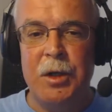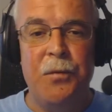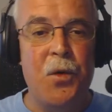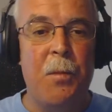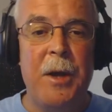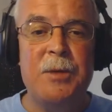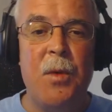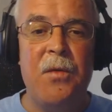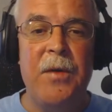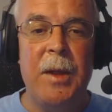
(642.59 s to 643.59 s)
And if you're a
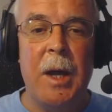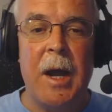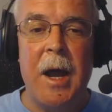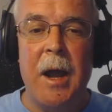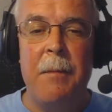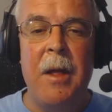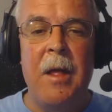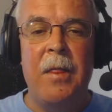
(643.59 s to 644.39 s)
baseball fan like I am,